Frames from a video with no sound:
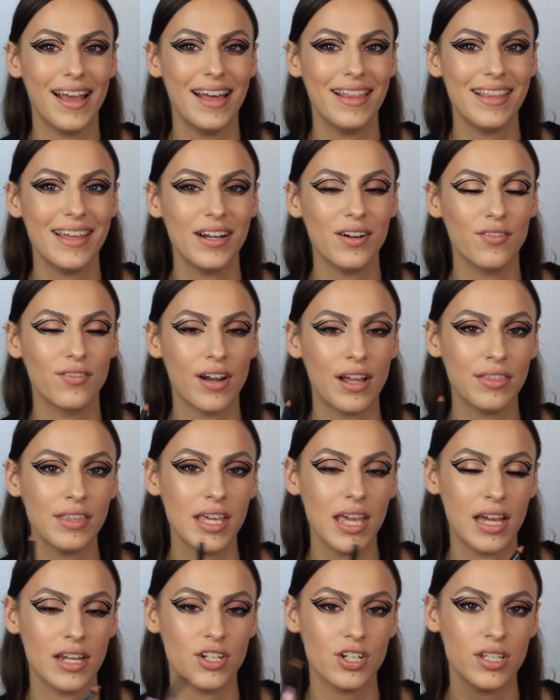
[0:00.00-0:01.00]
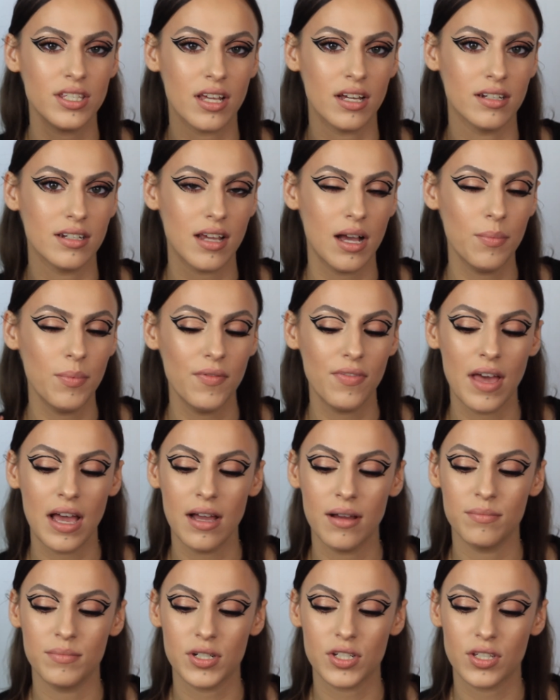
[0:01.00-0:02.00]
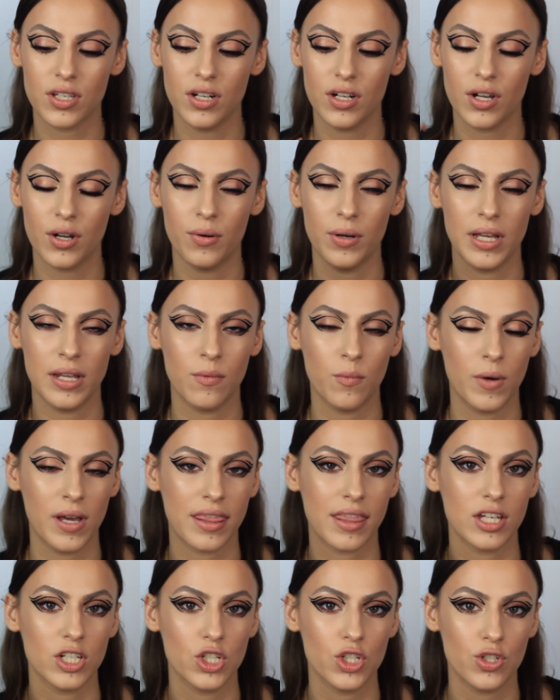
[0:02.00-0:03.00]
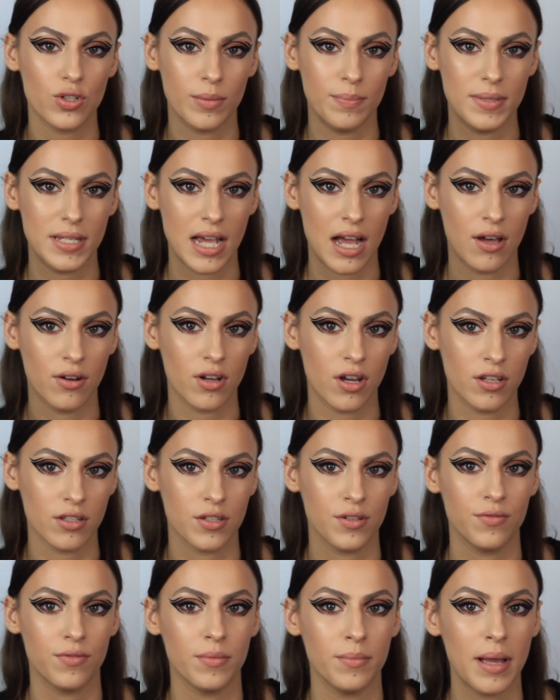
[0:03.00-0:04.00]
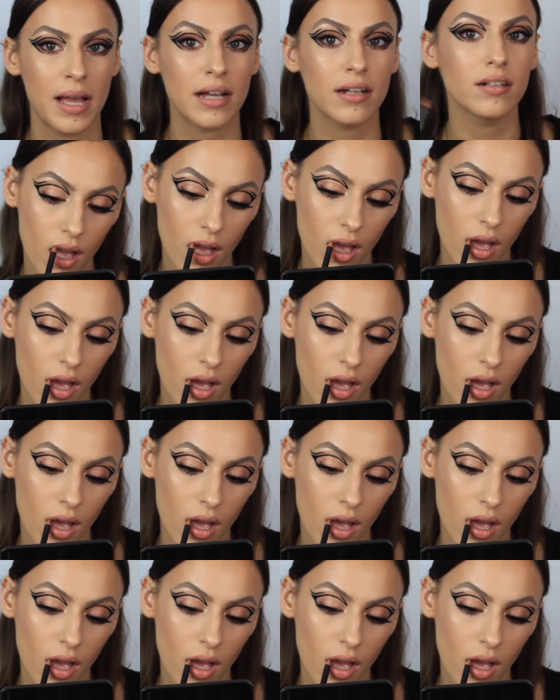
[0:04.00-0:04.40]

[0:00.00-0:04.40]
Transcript: And then around the edges on top of that, I'm just gonna go in with Strip Down, also from MAC.